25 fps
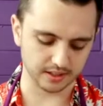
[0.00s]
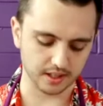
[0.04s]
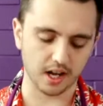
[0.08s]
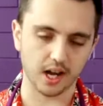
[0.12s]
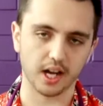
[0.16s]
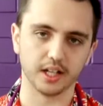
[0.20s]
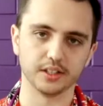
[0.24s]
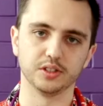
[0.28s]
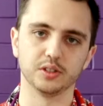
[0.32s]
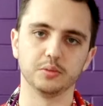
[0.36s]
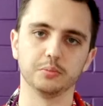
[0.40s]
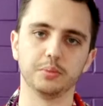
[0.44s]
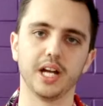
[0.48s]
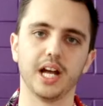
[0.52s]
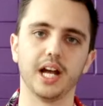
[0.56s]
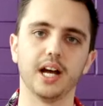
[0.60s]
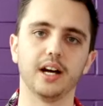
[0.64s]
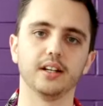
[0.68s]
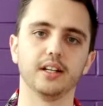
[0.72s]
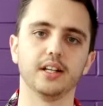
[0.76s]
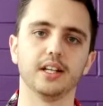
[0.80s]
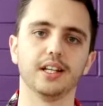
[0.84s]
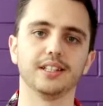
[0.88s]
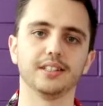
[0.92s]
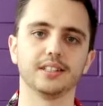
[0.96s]
onion
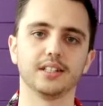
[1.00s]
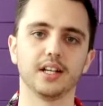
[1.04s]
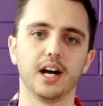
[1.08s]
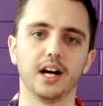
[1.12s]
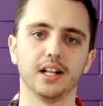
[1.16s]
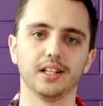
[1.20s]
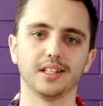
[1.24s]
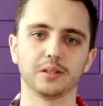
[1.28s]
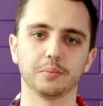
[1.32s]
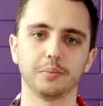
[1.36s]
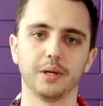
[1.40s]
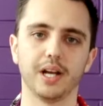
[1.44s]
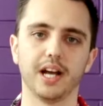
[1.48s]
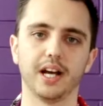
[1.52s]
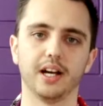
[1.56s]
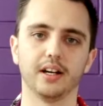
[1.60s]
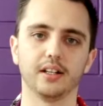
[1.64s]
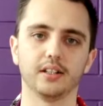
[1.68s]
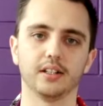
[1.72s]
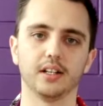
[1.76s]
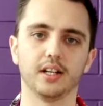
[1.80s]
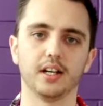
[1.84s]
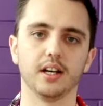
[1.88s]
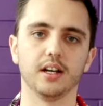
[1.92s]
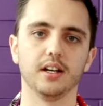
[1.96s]
powder, garlic
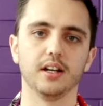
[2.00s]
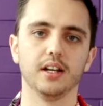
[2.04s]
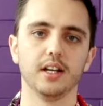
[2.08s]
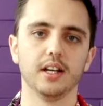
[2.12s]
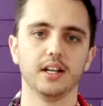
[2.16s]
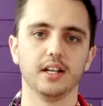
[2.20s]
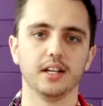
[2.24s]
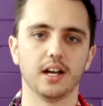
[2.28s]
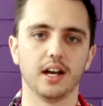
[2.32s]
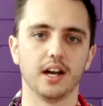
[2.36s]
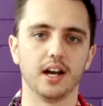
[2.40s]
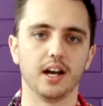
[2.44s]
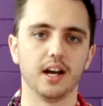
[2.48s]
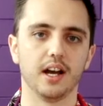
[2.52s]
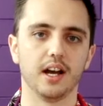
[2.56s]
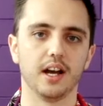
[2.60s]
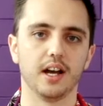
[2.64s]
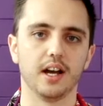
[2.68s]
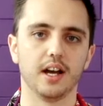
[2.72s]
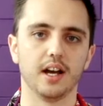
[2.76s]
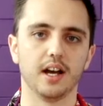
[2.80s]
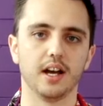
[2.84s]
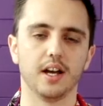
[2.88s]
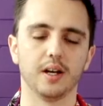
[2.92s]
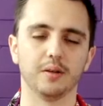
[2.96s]
powder,
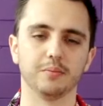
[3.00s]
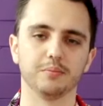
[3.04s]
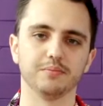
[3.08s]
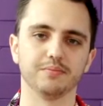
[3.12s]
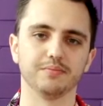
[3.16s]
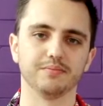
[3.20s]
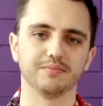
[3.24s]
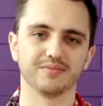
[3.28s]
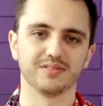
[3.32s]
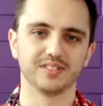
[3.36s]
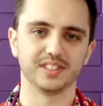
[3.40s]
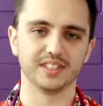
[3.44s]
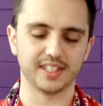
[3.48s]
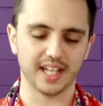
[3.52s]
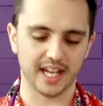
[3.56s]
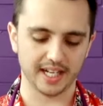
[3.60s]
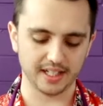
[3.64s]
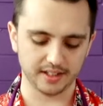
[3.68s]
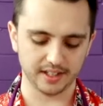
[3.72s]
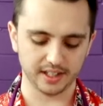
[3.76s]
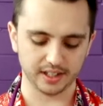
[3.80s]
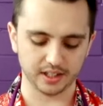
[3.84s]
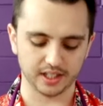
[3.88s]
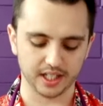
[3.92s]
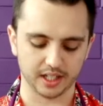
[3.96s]
just anything you